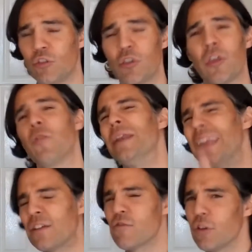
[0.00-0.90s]
Do you think they've been
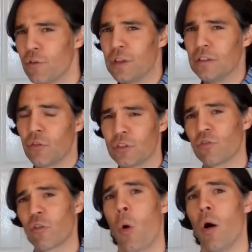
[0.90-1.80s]
ignorant of this
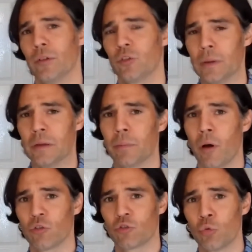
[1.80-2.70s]
requirement to be
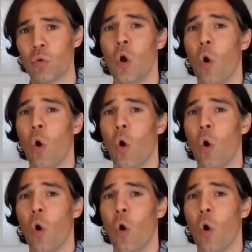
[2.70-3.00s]
impartial?